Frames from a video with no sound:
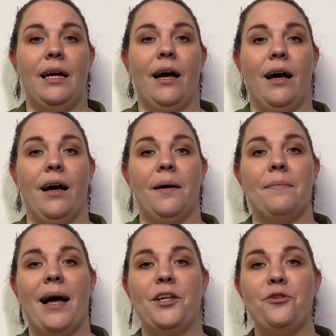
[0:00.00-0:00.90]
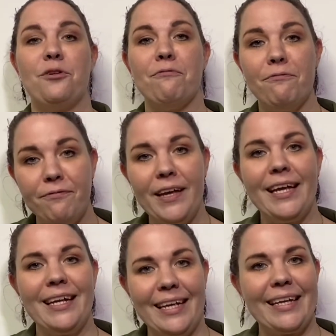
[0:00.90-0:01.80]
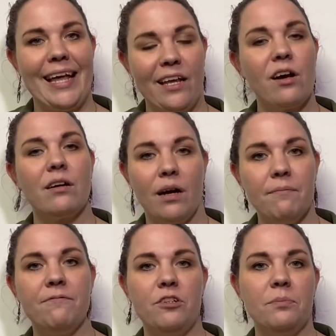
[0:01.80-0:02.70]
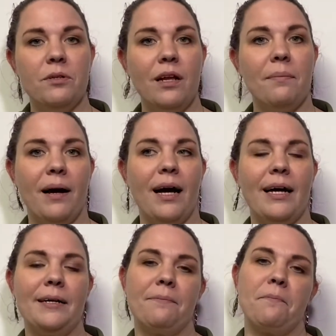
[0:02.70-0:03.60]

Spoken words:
and you can feel it getting uncomfortable up high.